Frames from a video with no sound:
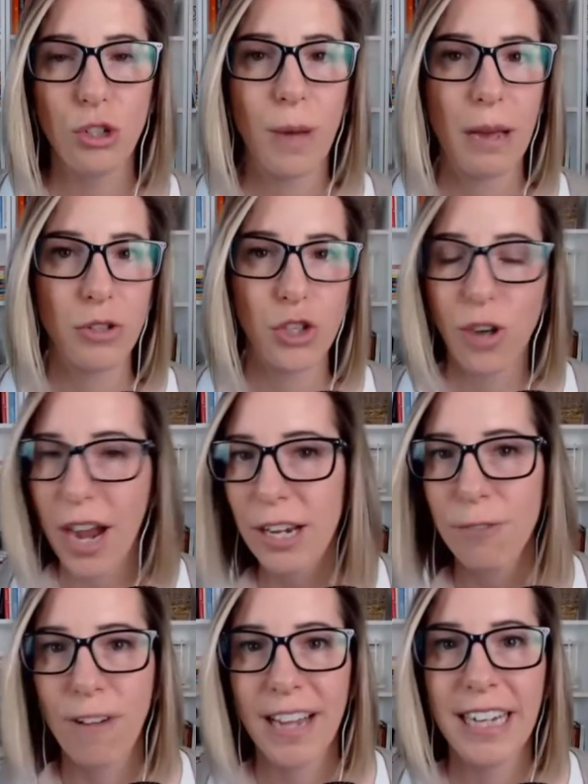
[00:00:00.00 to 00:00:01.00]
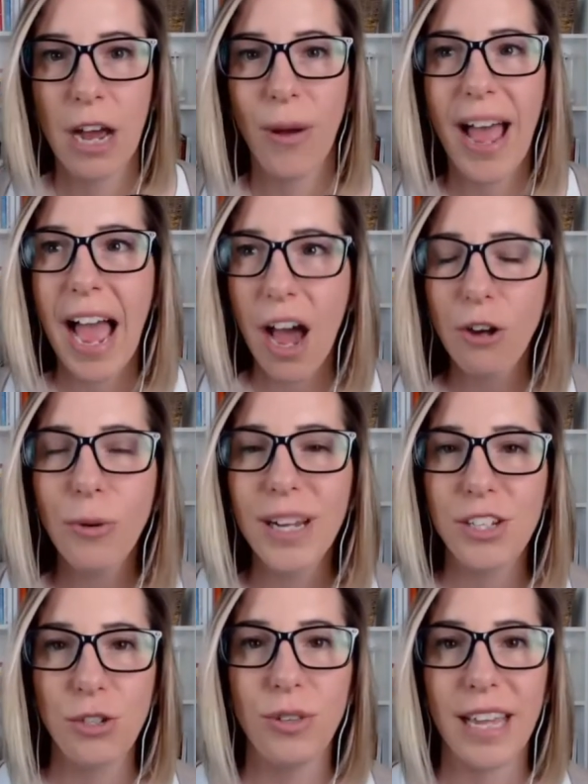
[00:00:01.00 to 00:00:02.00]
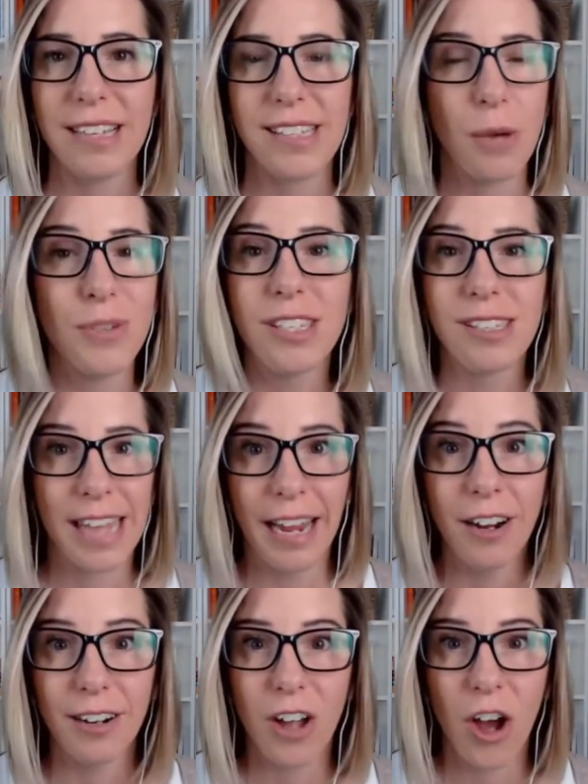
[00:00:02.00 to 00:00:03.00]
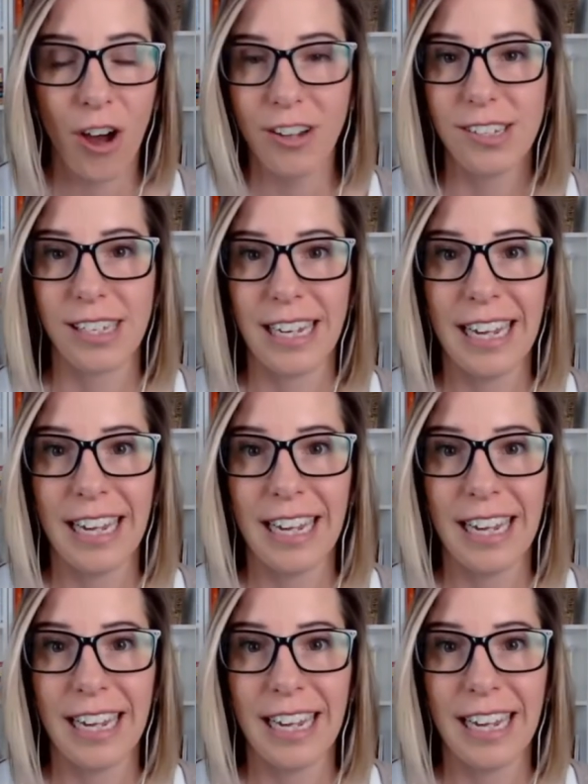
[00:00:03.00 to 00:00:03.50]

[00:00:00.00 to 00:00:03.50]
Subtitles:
I was trying to find out, how do I do this? I was scared, honestly.